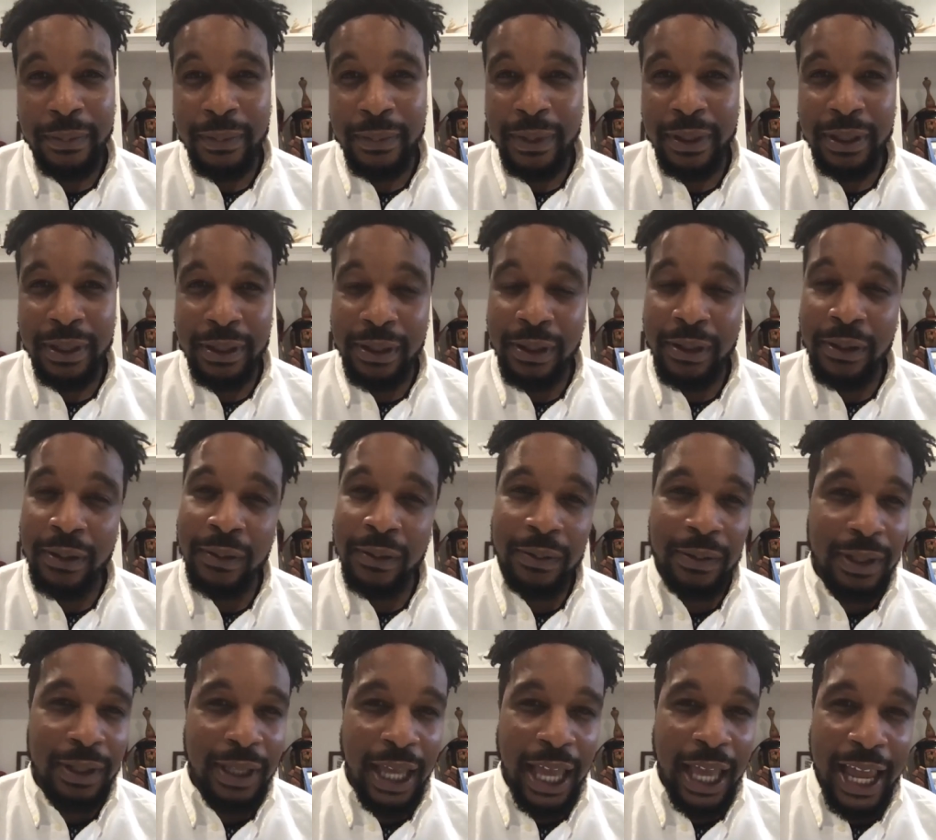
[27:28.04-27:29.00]
you know
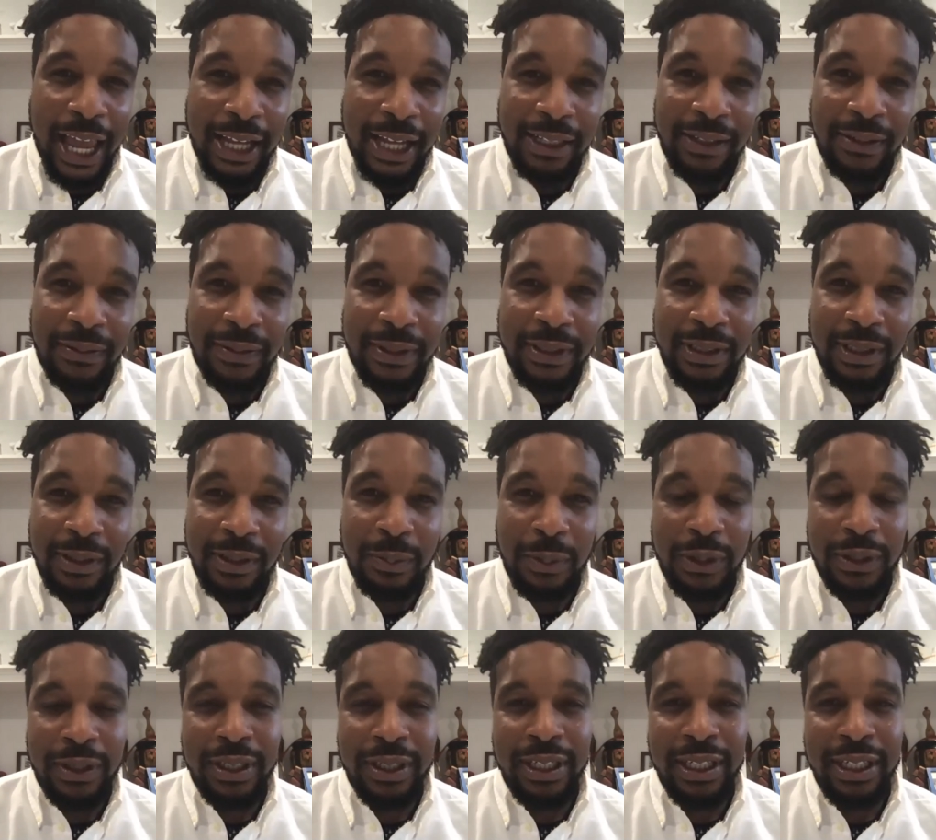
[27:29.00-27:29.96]
the activist
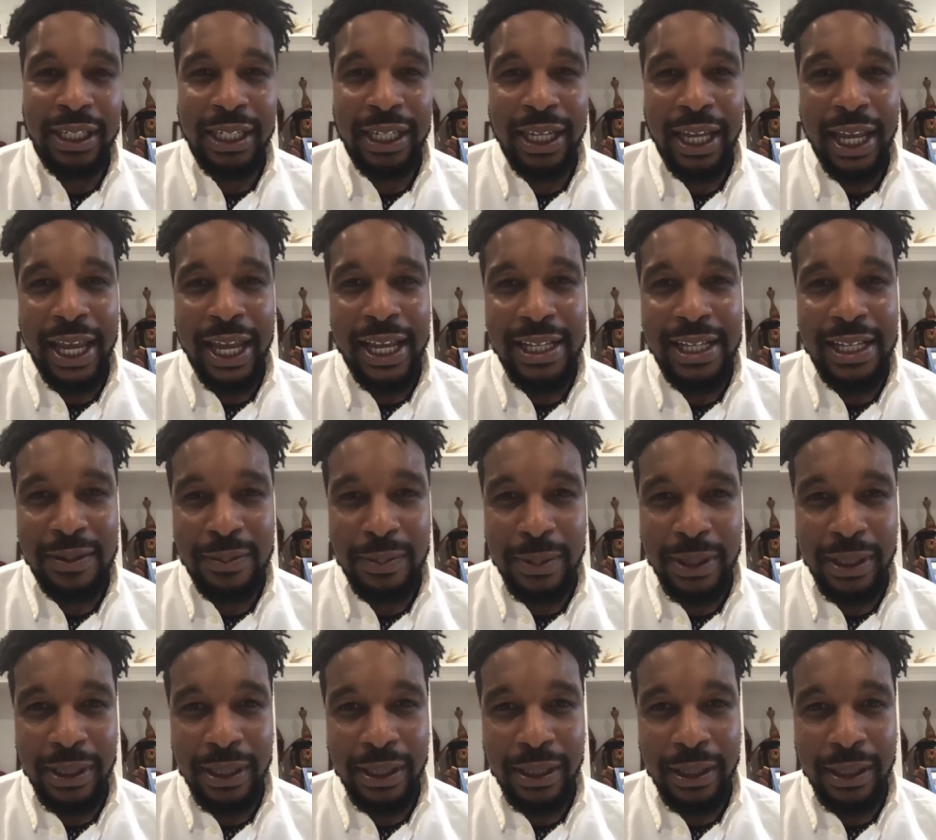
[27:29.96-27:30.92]
community has
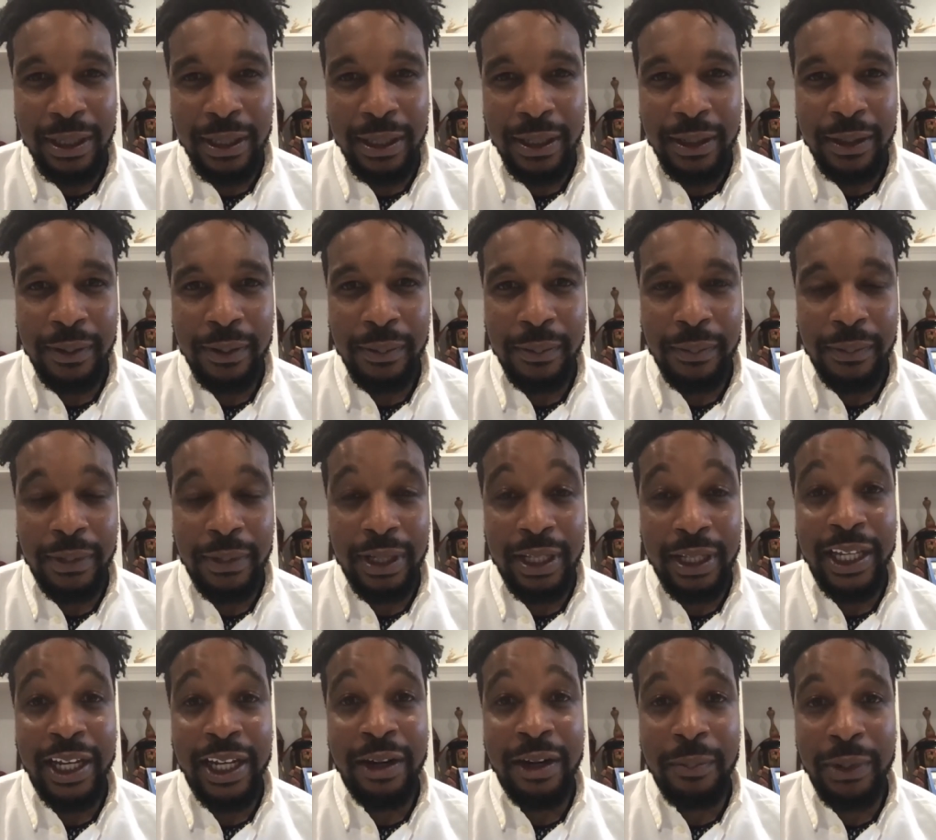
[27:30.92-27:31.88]
been um,
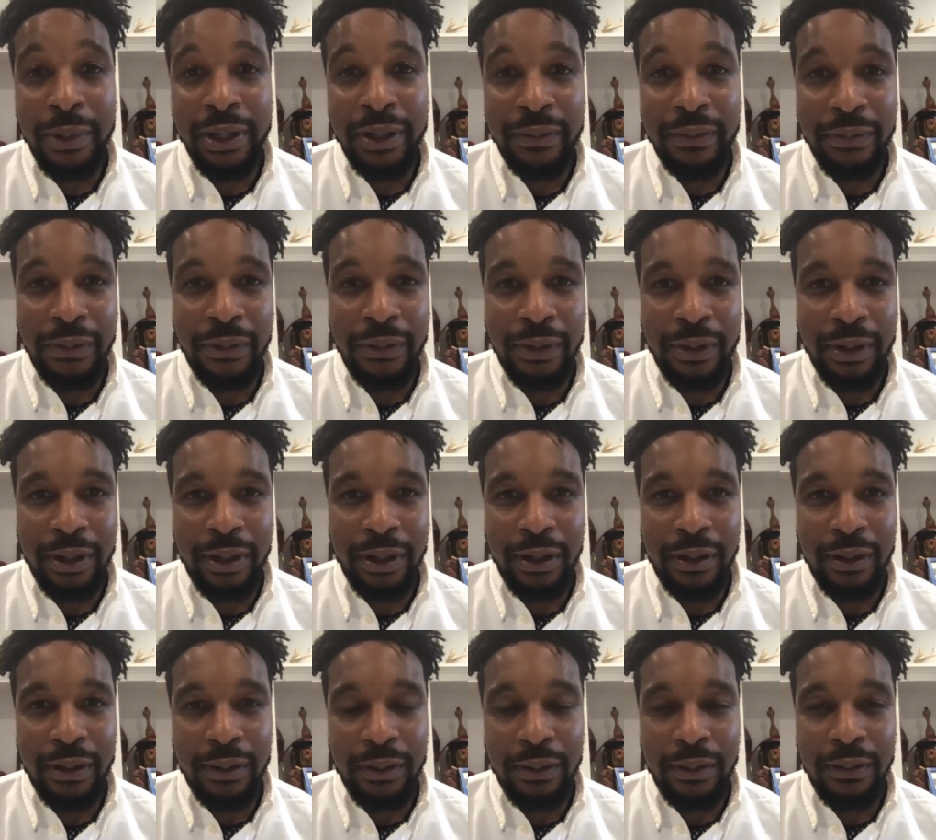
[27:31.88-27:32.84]
clamoring for
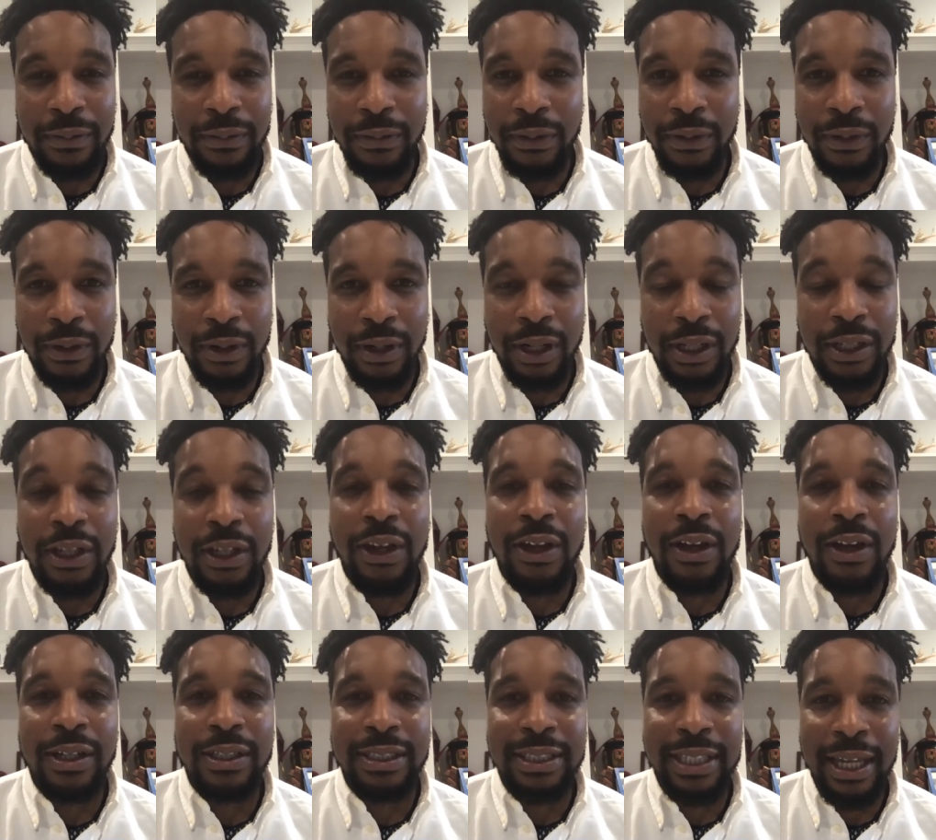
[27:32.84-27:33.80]
for a
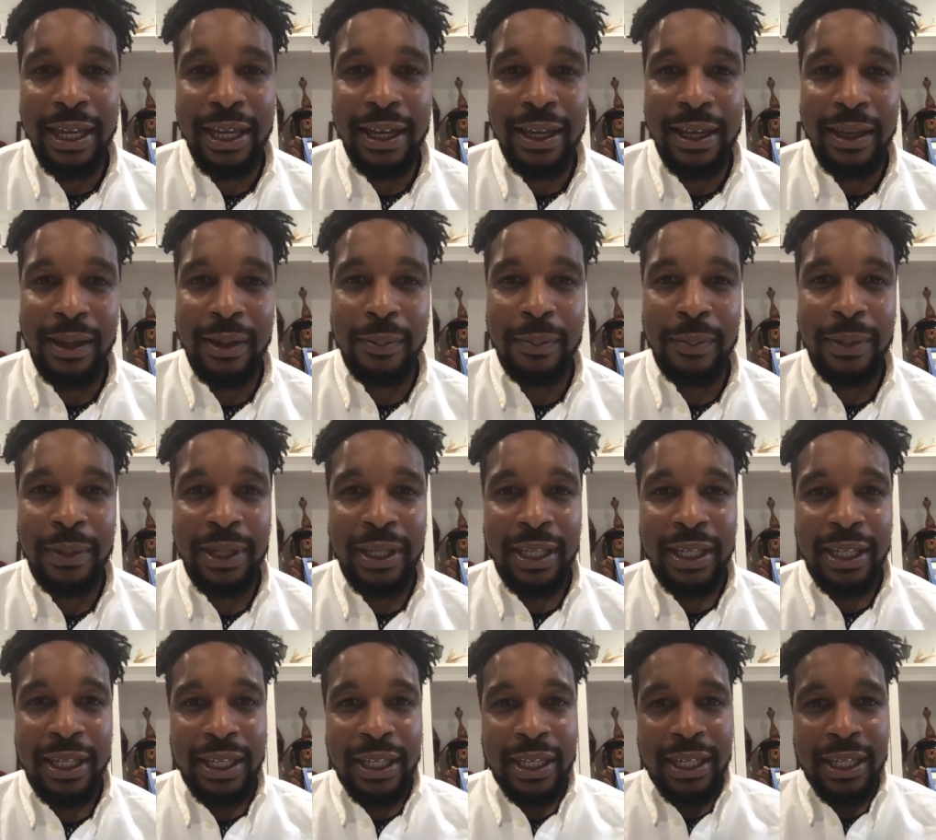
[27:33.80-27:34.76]
long time
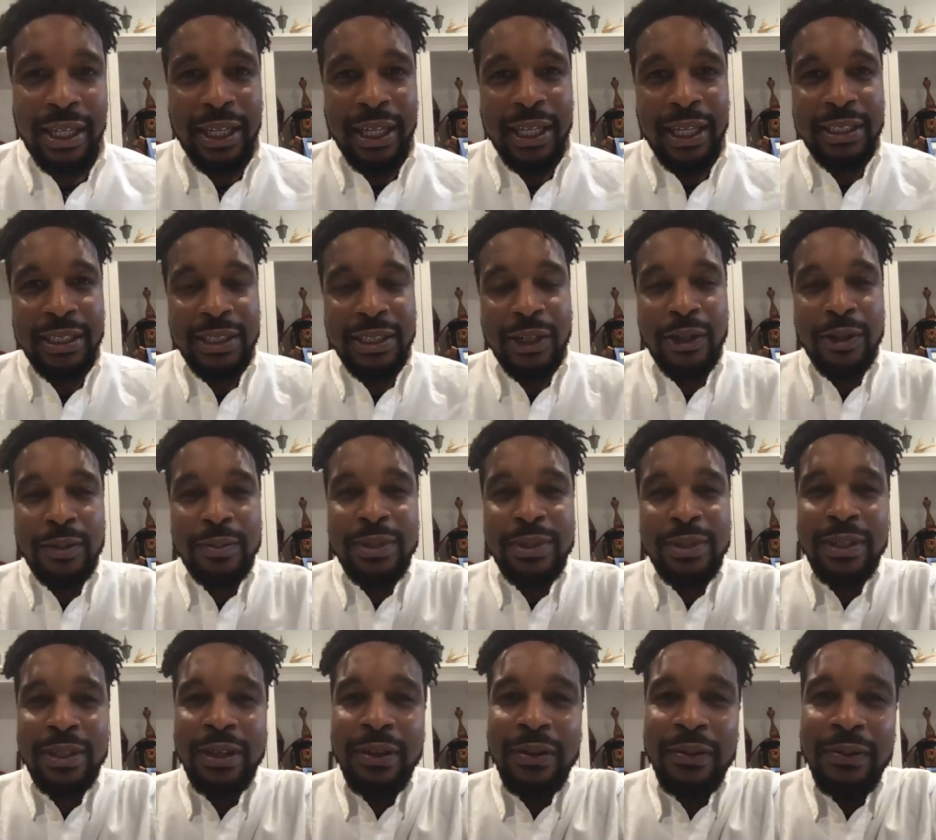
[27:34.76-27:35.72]
in terms
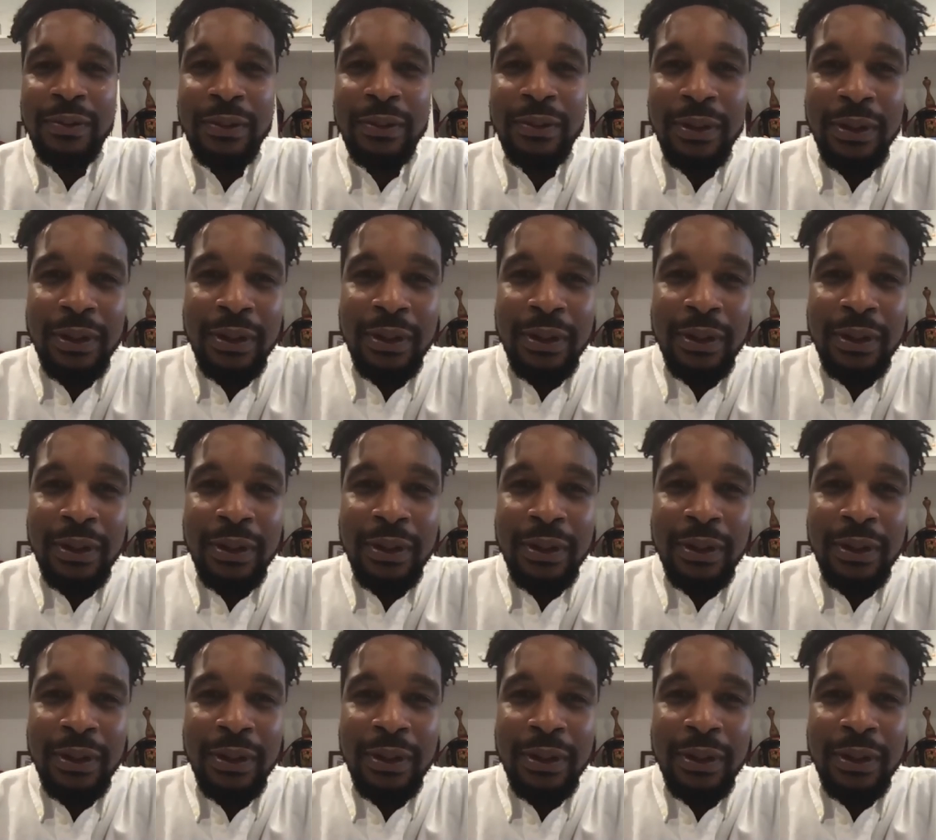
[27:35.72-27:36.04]
of